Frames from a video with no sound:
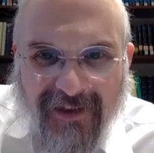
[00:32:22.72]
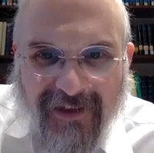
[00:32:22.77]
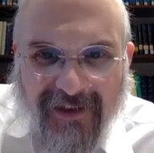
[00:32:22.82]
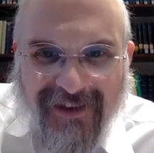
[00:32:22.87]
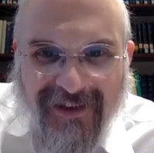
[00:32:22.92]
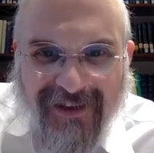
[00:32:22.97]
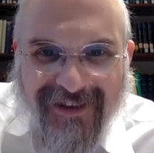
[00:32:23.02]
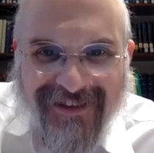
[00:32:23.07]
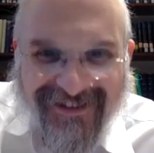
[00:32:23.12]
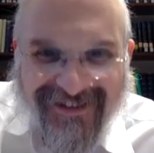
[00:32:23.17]
smart.
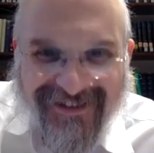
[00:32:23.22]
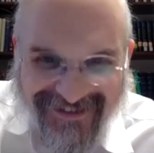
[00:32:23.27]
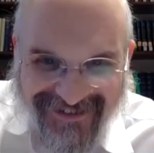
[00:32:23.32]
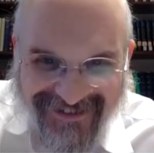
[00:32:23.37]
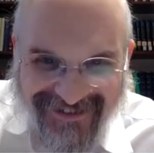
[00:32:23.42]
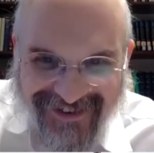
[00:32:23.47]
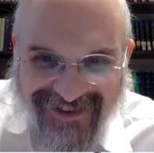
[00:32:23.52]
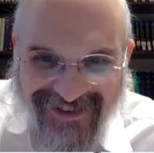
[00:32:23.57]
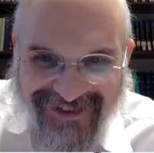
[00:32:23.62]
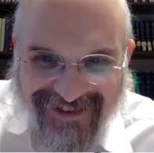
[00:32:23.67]

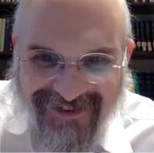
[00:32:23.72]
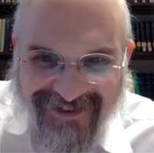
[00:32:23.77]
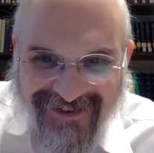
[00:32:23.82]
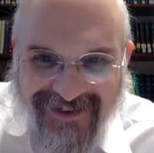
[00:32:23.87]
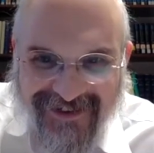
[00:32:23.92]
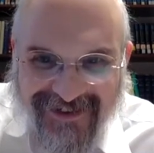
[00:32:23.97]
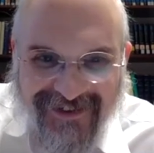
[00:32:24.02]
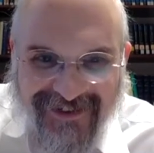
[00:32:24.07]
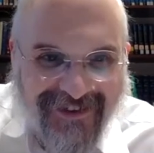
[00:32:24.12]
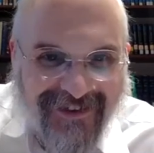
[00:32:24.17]
Yeah, that's
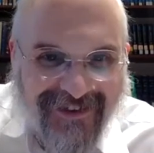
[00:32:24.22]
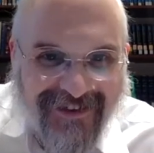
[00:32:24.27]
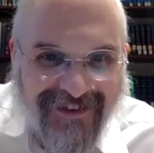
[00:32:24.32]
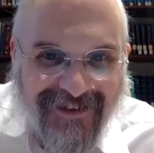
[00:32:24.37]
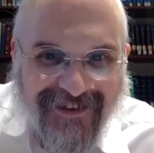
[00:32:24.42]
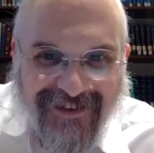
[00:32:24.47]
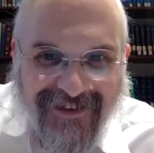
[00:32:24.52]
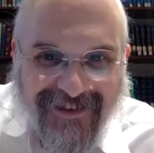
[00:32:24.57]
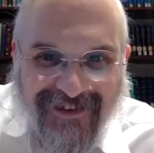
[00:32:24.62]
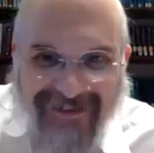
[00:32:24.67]
right.
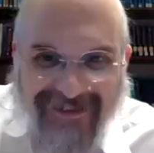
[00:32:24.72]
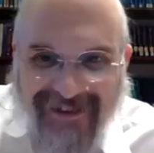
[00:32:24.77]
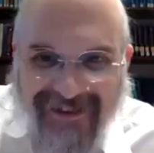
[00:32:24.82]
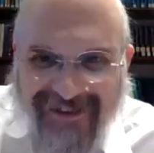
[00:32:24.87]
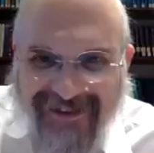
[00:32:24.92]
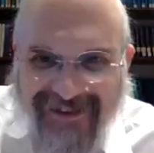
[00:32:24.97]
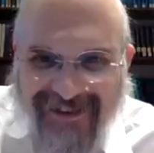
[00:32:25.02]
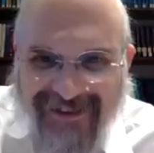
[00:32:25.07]
Let's